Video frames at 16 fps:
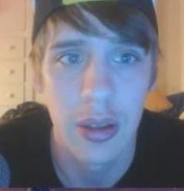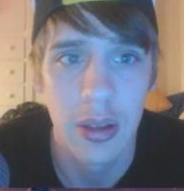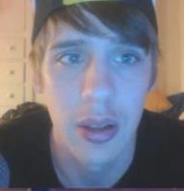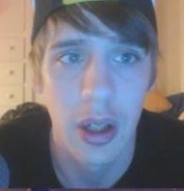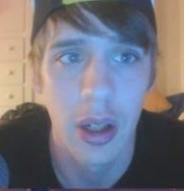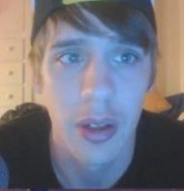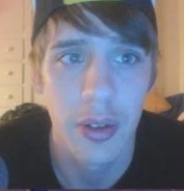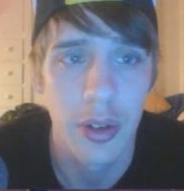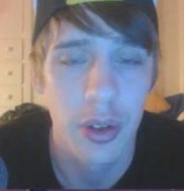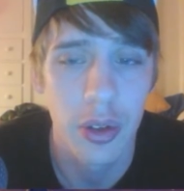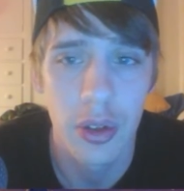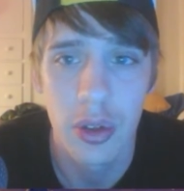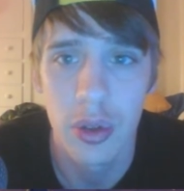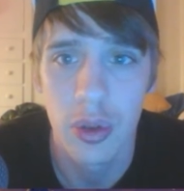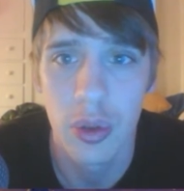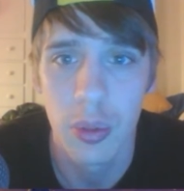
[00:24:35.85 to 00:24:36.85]
On turn
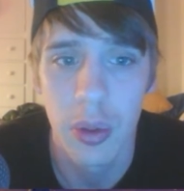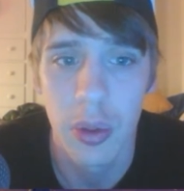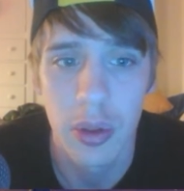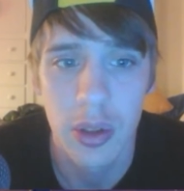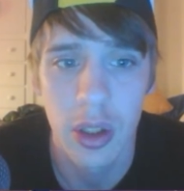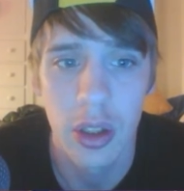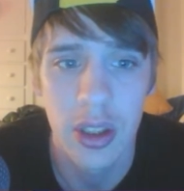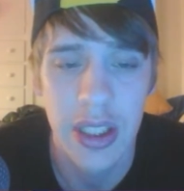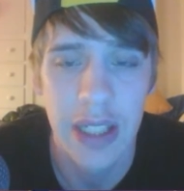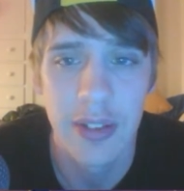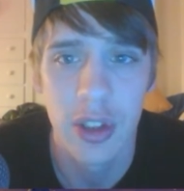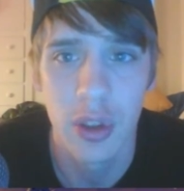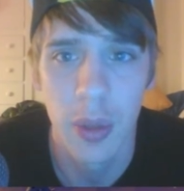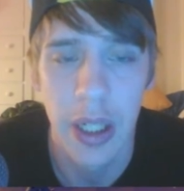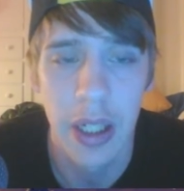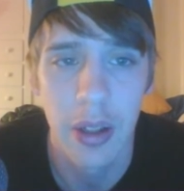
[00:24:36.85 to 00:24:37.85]
2, most cards have
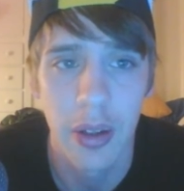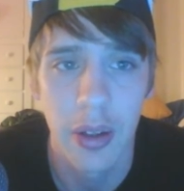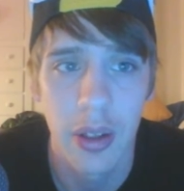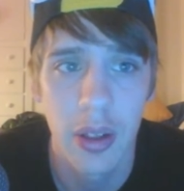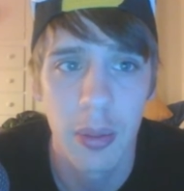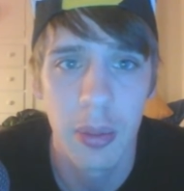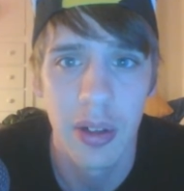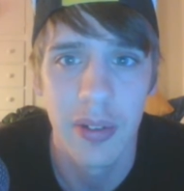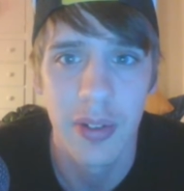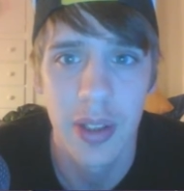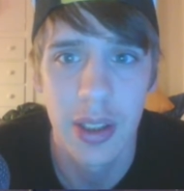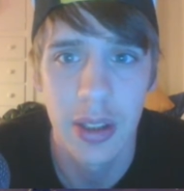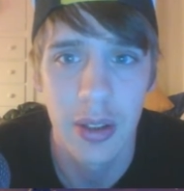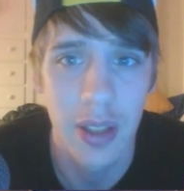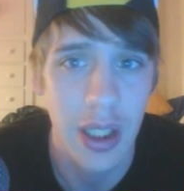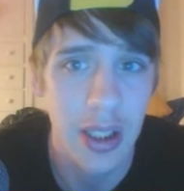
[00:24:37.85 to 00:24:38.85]
2 health, but if
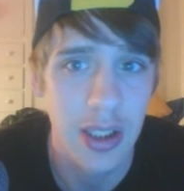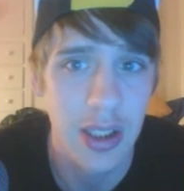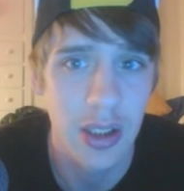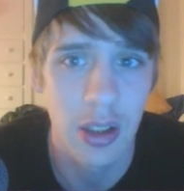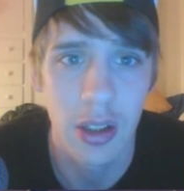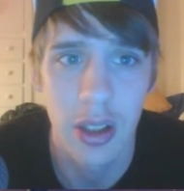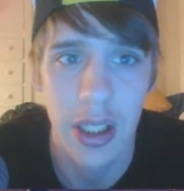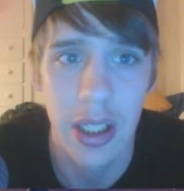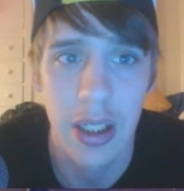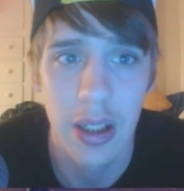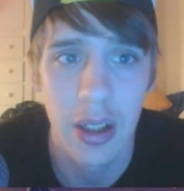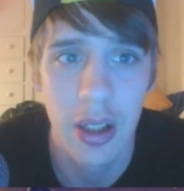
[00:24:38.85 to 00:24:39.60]
you get this card late,